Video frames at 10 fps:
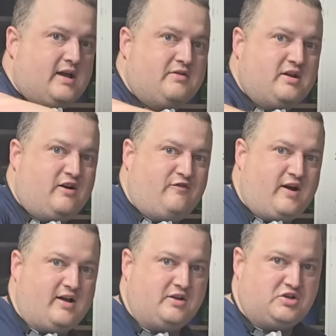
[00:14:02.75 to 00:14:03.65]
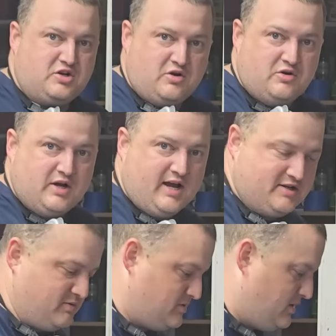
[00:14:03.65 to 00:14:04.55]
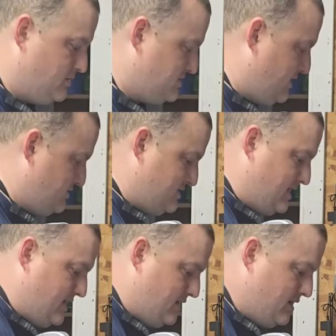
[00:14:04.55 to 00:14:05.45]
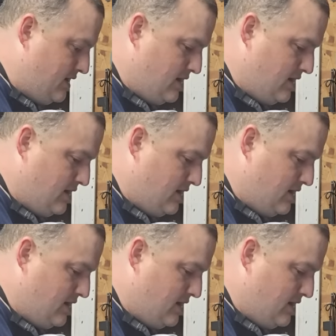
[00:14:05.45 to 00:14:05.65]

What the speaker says: and then I'll finally show you guys the results outside.